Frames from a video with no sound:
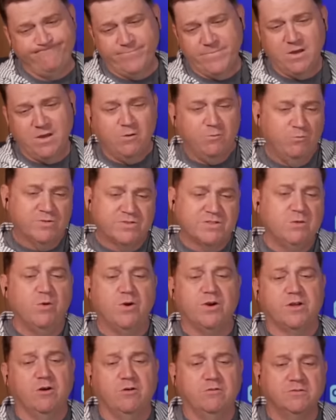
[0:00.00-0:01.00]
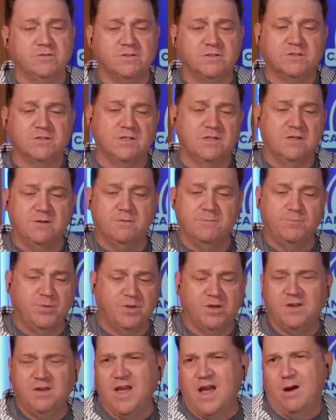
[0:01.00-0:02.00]
we'll see where it goes.
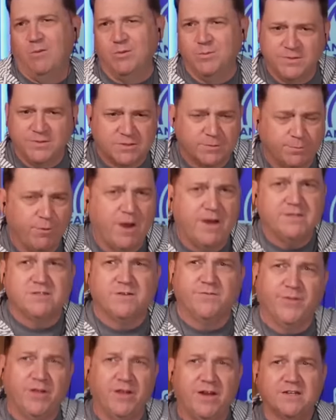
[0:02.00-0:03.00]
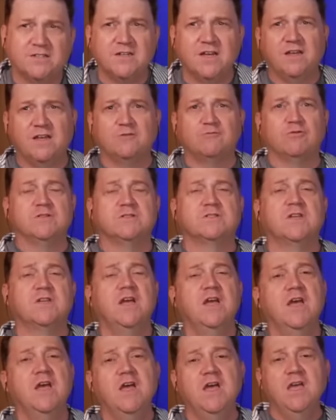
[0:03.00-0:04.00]
But, I wouldn't be surprised if the Canucks had interest
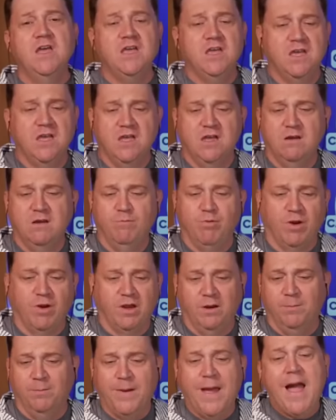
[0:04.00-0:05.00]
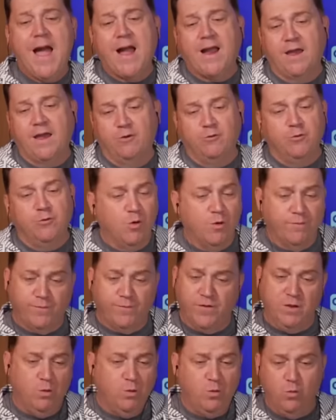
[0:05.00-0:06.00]
in bringing him back. I don't know if
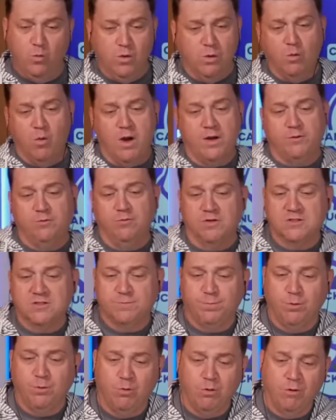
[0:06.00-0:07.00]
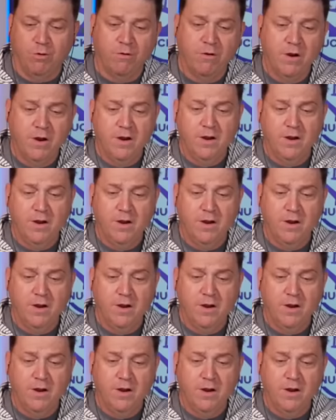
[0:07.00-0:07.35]
he will want to explore